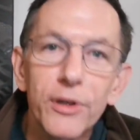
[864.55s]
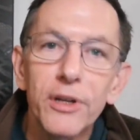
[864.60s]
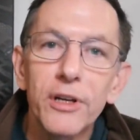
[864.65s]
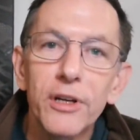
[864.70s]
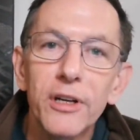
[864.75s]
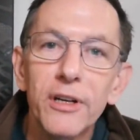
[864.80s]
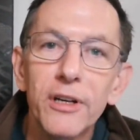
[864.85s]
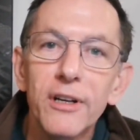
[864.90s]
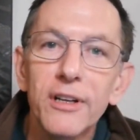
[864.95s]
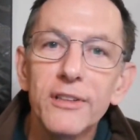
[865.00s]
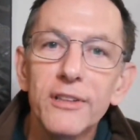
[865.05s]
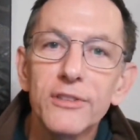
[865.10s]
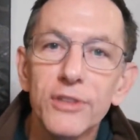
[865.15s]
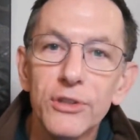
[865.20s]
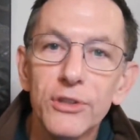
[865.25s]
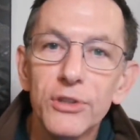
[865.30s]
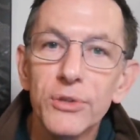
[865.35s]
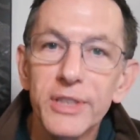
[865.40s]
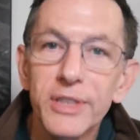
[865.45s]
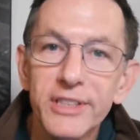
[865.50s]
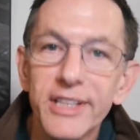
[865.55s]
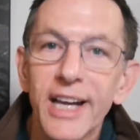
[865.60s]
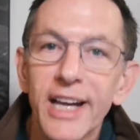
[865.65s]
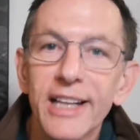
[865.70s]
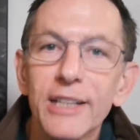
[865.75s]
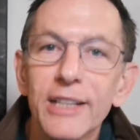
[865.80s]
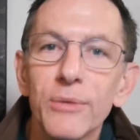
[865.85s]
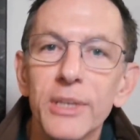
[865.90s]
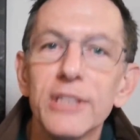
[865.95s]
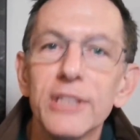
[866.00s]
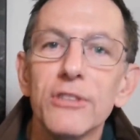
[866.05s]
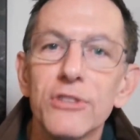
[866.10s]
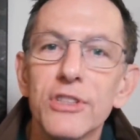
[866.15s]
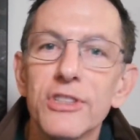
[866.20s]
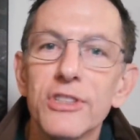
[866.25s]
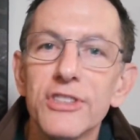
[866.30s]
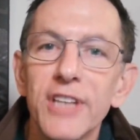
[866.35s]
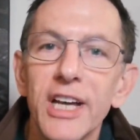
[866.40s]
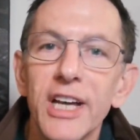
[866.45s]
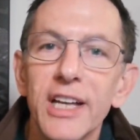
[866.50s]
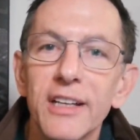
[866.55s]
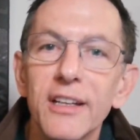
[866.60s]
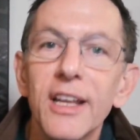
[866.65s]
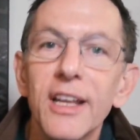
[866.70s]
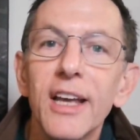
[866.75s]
her to do exactly what you just said.